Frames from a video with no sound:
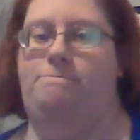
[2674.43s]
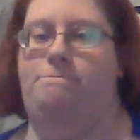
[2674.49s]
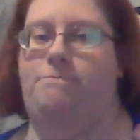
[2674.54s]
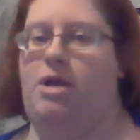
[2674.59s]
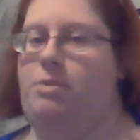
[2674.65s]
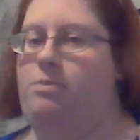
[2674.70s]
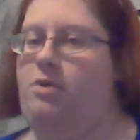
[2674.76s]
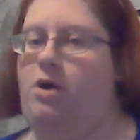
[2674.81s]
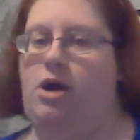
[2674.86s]

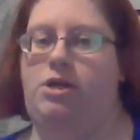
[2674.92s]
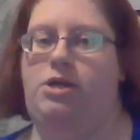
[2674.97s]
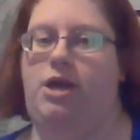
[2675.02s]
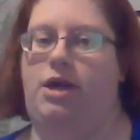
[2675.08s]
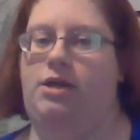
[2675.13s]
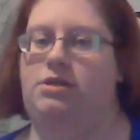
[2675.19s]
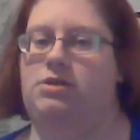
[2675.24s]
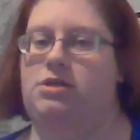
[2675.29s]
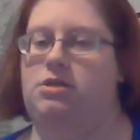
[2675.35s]
my
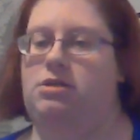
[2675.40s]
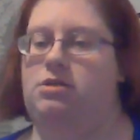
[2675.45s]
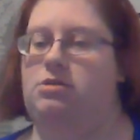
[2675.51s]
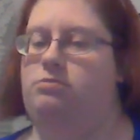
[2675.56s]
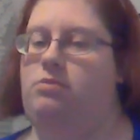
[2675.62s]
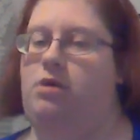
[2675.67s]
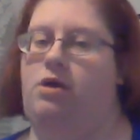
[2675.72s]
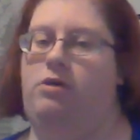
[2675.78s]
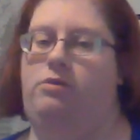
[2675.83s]

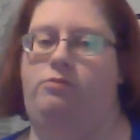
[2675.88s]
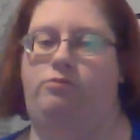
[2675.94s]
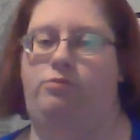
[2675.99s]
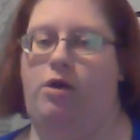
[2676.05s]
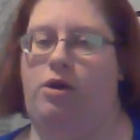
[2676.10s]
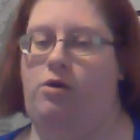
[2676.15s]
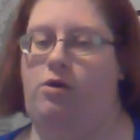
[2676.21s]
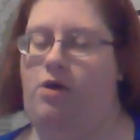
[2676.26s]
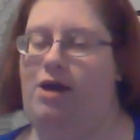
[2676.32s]
projects,
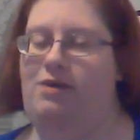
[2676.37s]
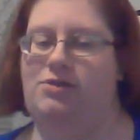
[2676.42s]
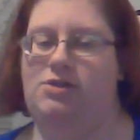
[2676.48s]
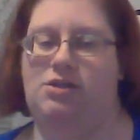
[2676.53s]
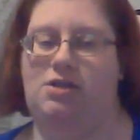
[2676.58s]
my craft